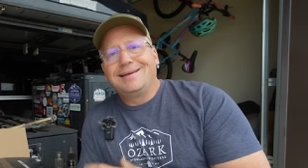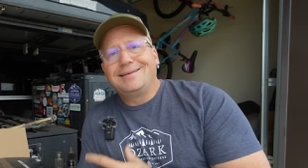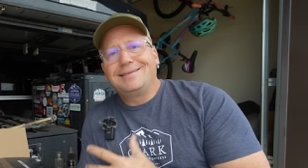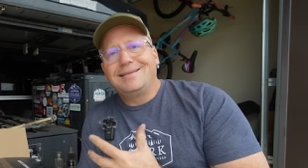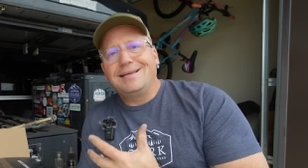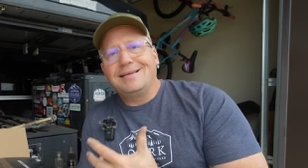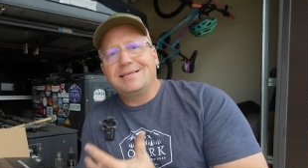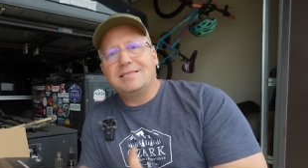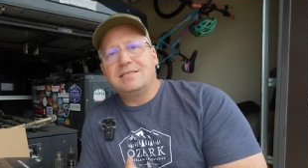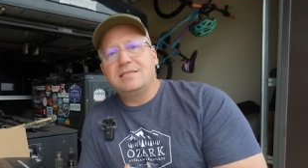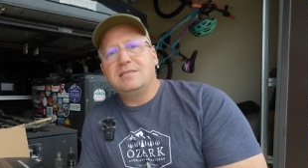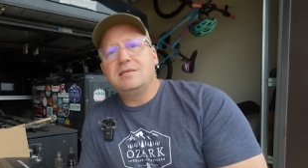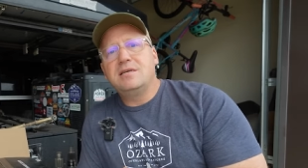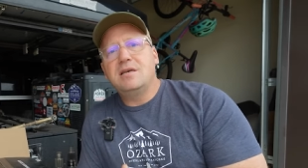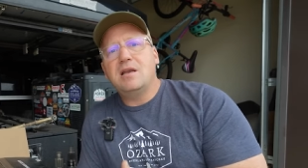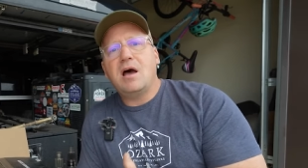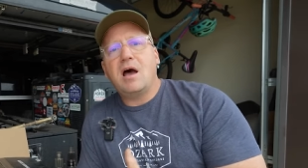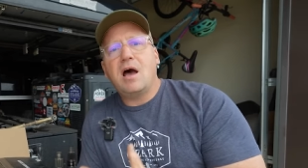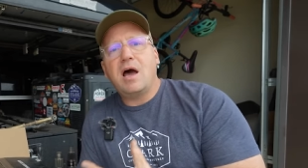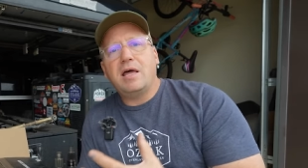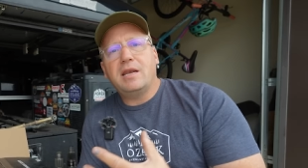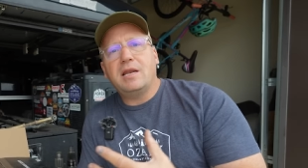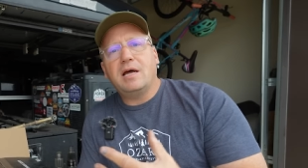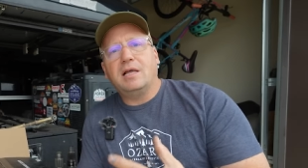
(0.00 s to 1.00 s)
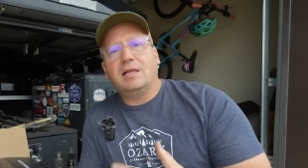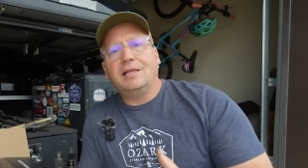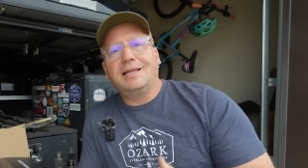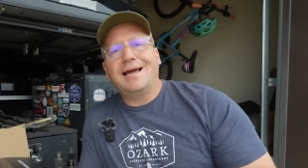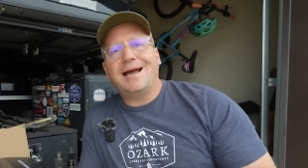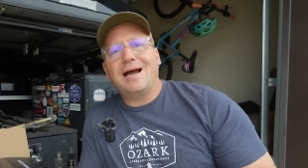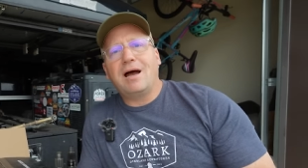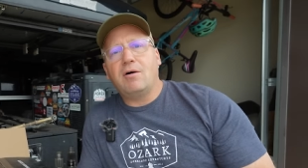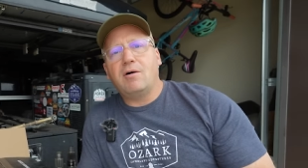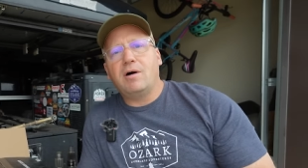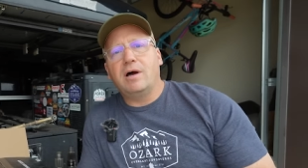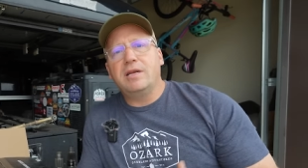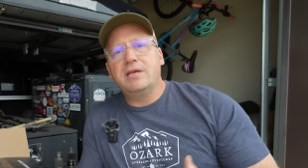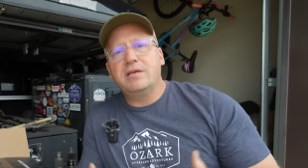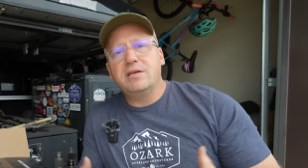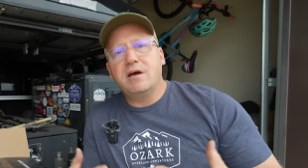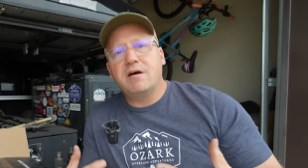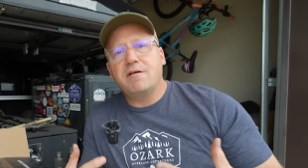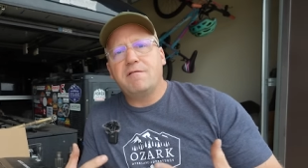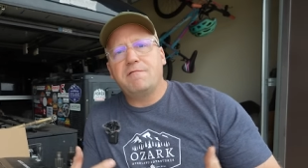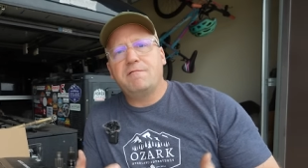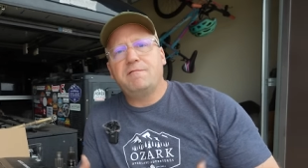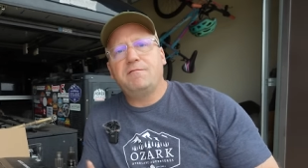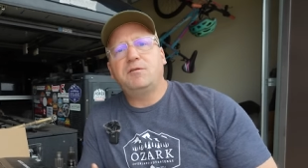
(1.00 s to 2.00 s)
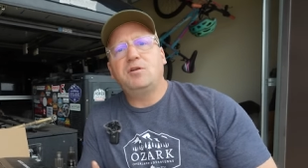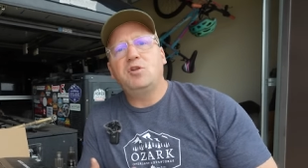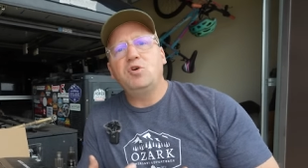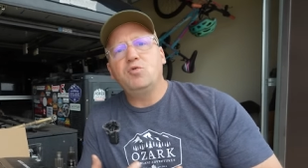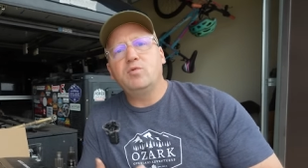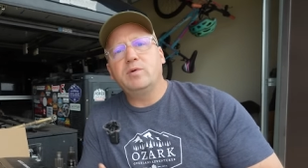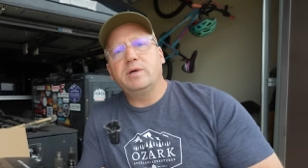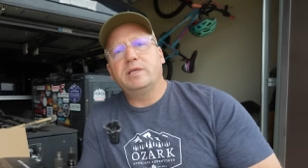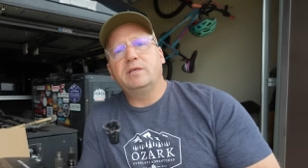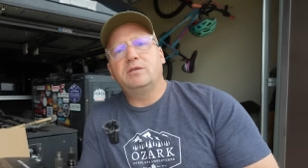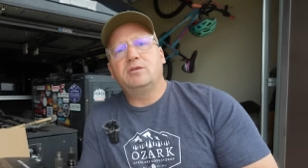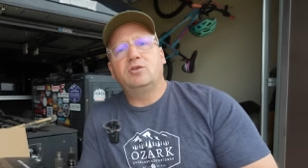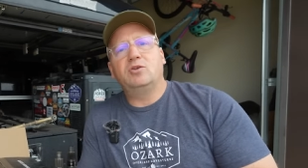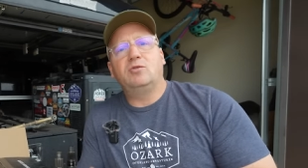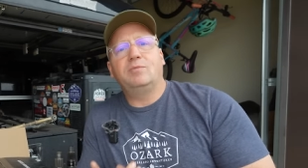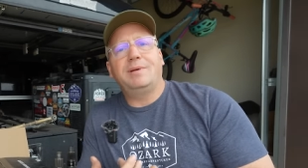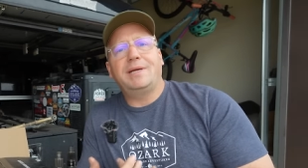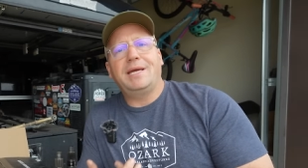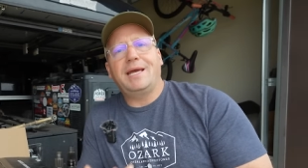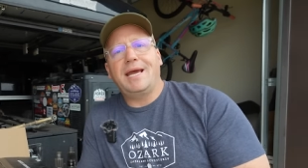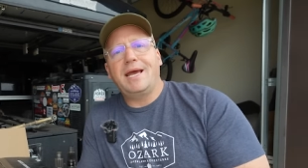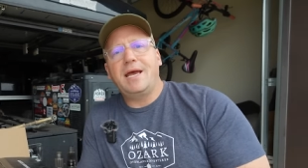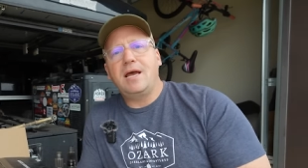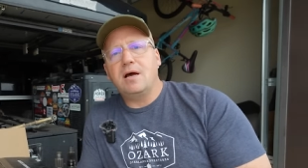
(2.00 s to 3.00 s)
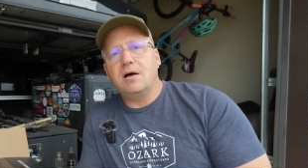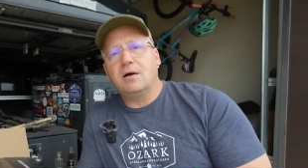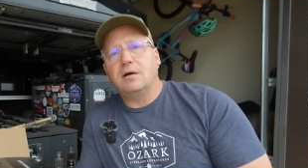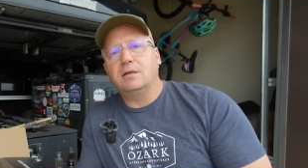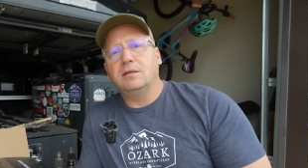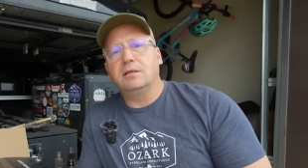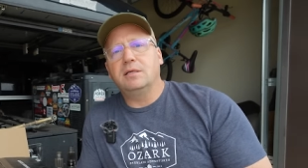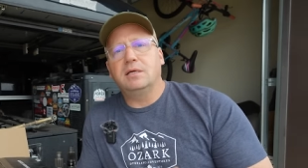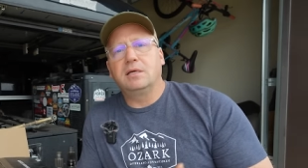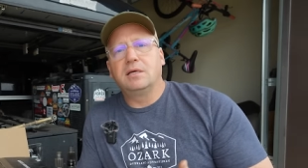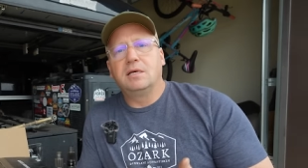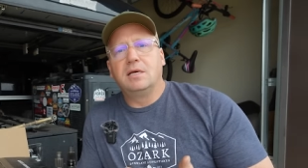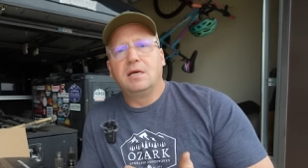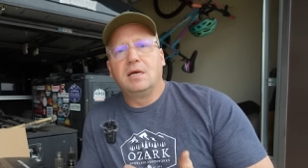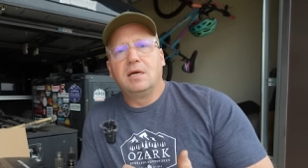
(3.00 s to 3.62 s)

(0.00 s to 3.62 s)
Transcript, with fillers: does not allow enough fluid to be held